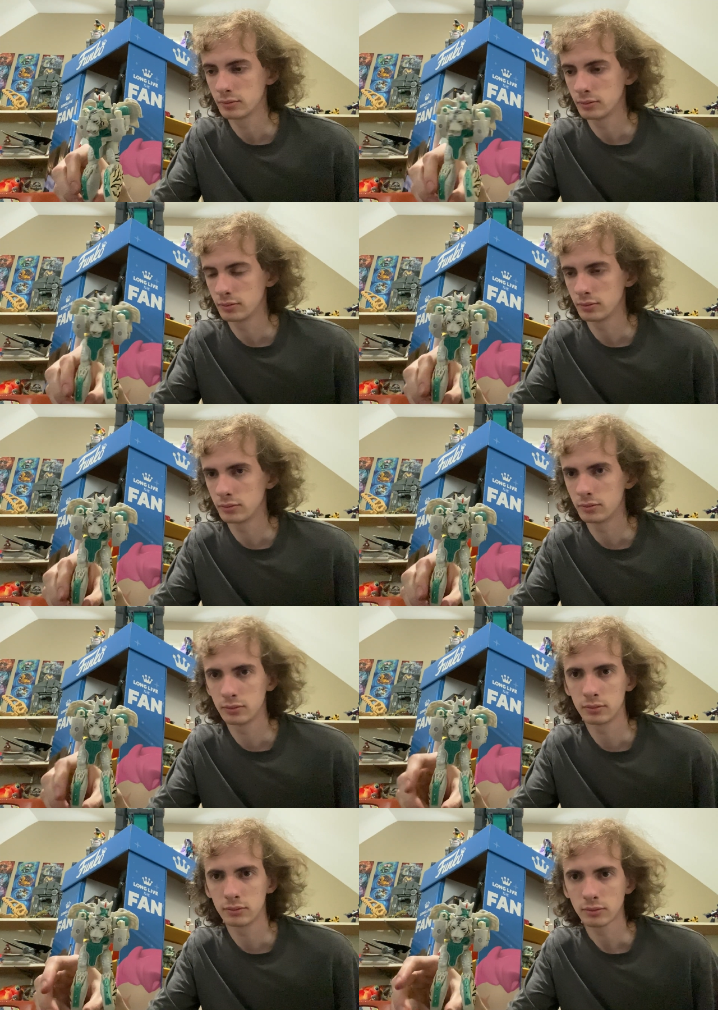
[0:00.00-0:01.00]

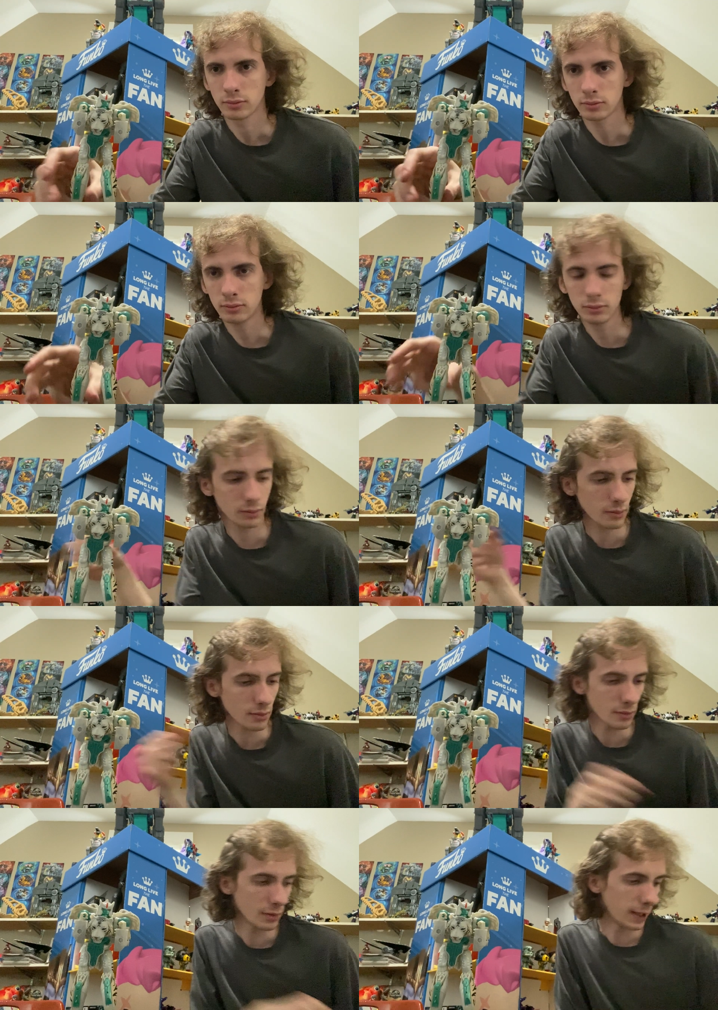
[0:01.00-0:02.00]

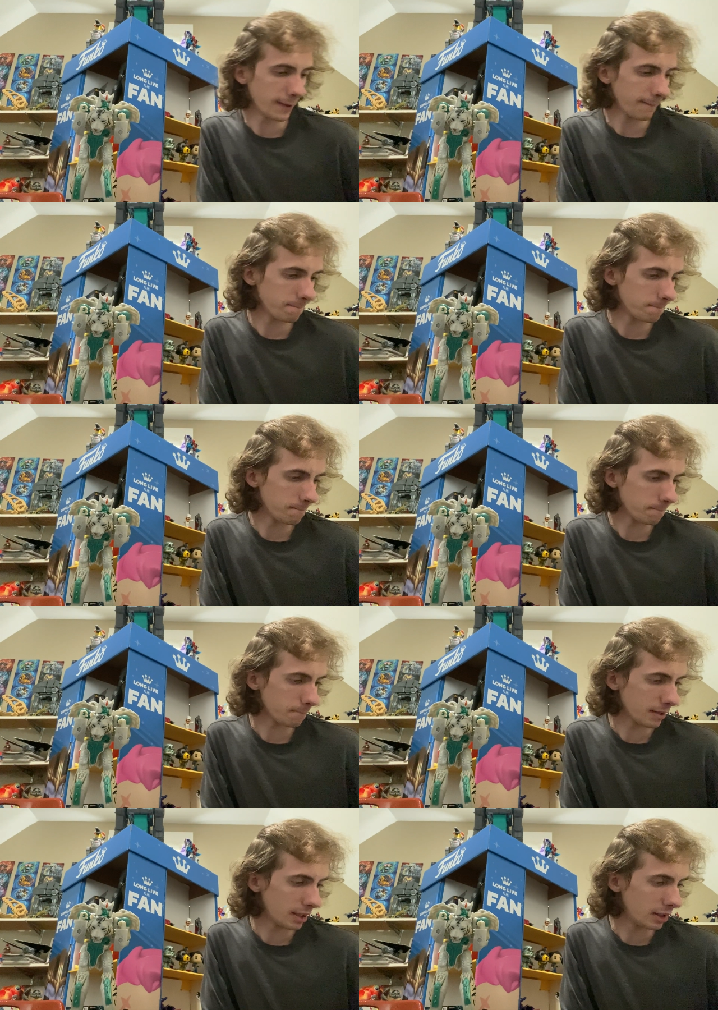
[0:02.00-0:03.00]

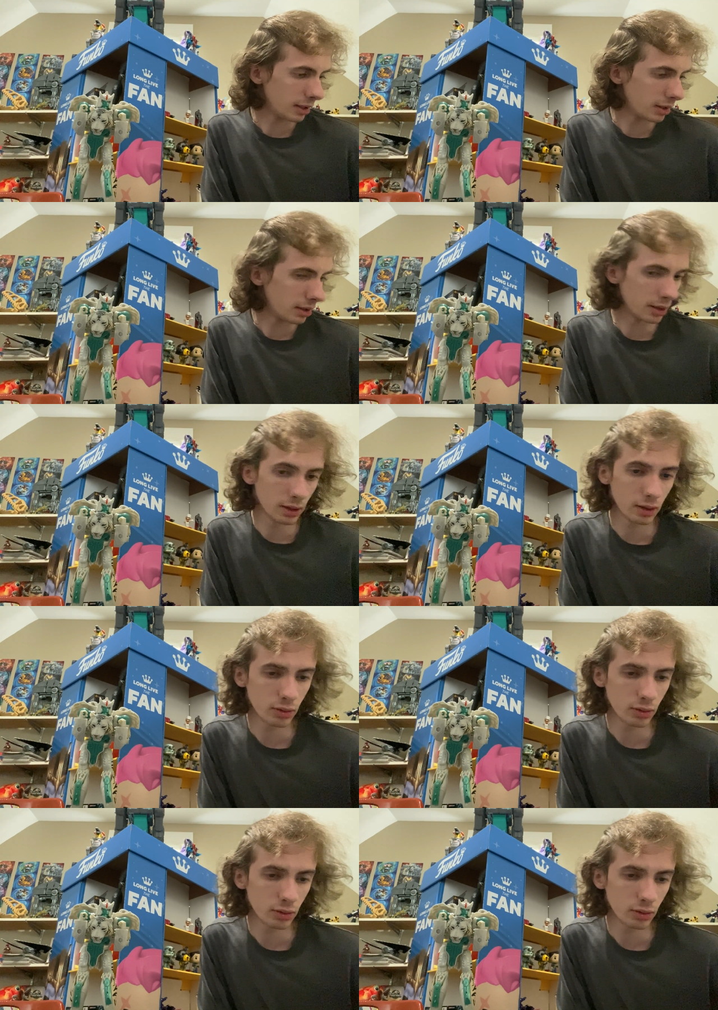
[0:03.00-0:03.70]
[no speech]